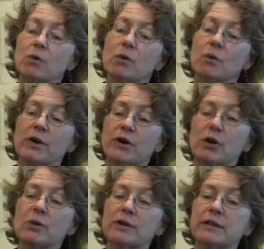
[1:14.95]
What we
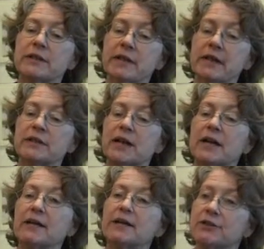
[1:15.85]
know is that
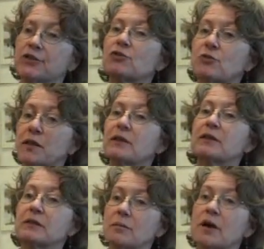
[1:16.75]
anxiety is
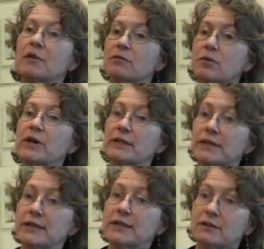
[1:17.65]
strengthened by
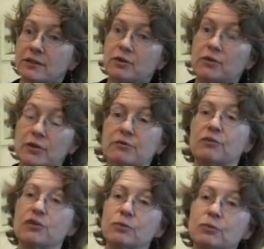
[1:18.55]
avoidance. So if
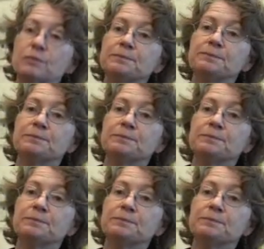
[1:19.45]
your